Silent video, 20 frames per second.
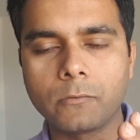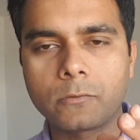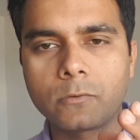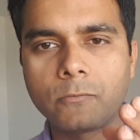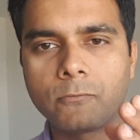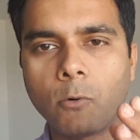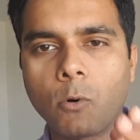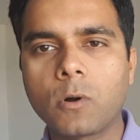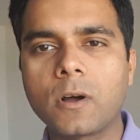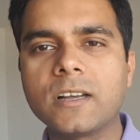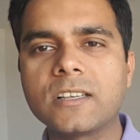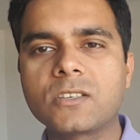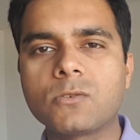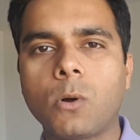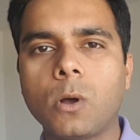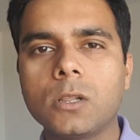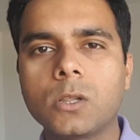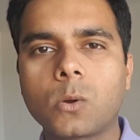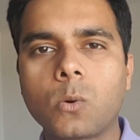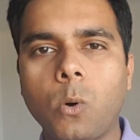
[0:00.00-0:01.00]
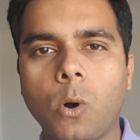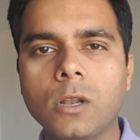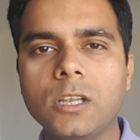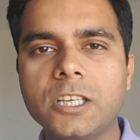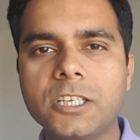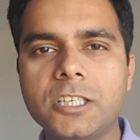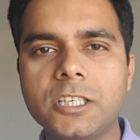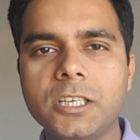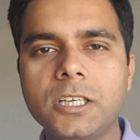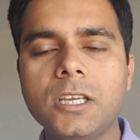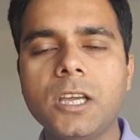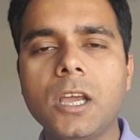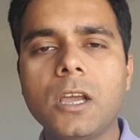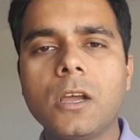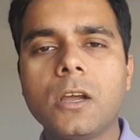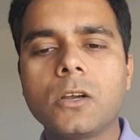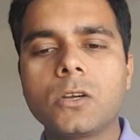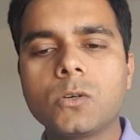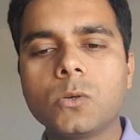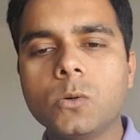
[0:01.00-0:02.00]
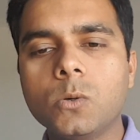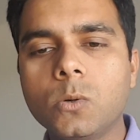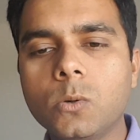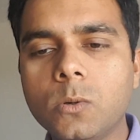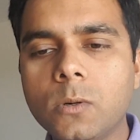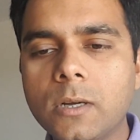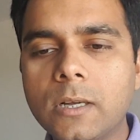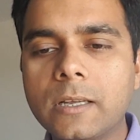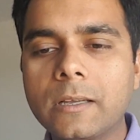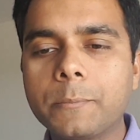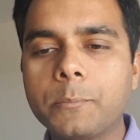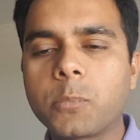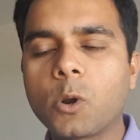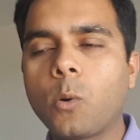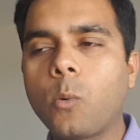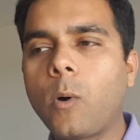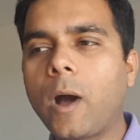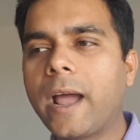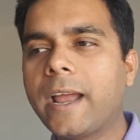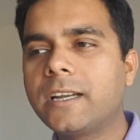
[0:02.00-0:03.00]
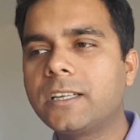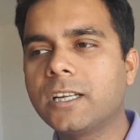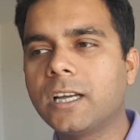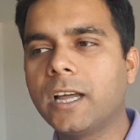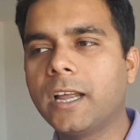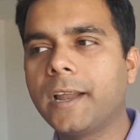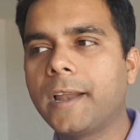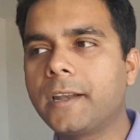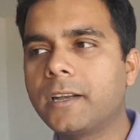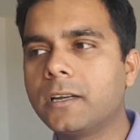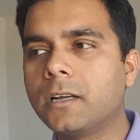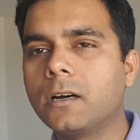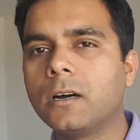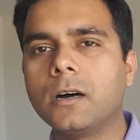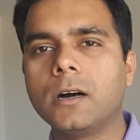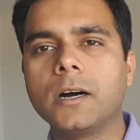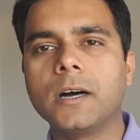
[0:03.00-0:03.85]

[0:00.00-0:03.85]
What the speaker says: focus on the quality to provide an